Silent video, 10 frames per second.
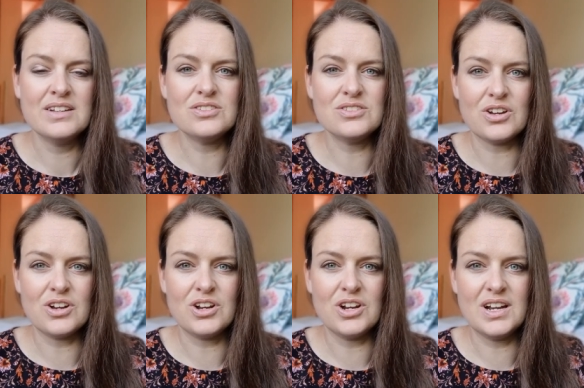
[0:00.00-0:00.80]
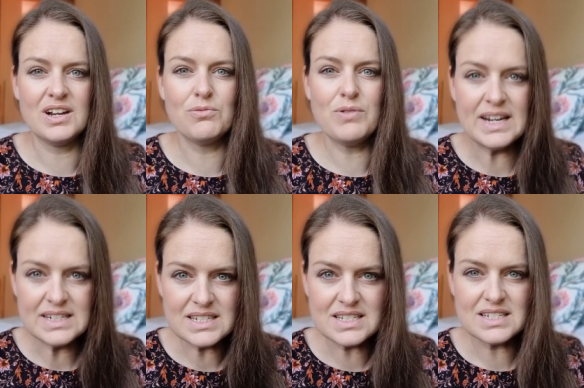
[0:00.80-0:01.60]
So
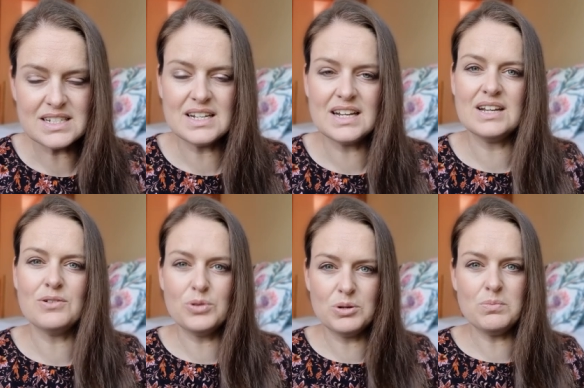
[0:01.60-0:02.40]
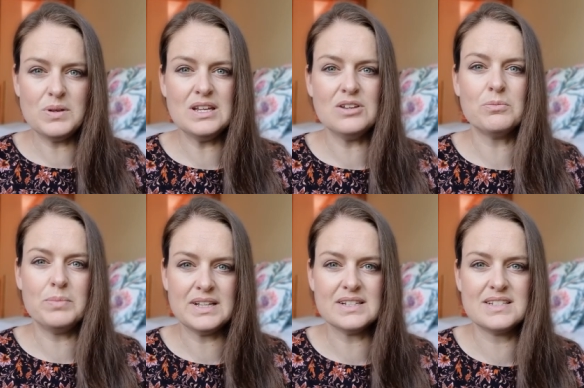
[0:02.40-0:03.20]
rent would be your
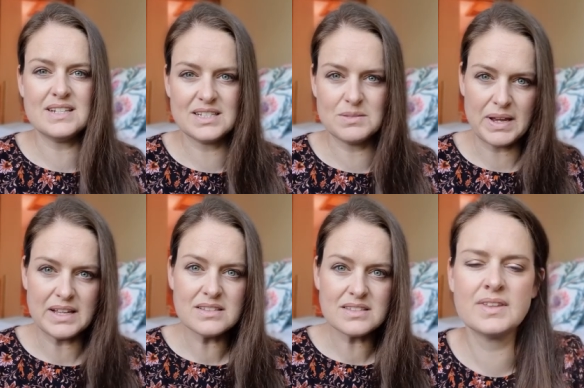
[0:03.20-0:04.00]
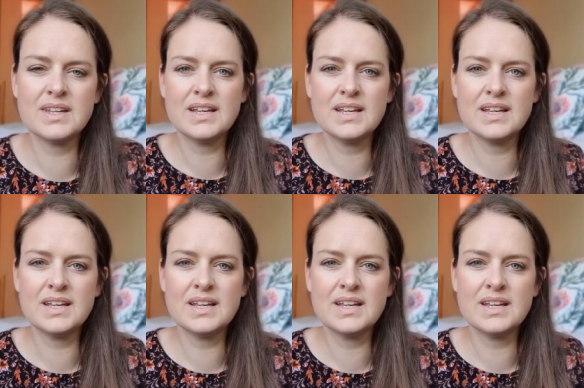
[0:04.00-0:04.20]
biggest expense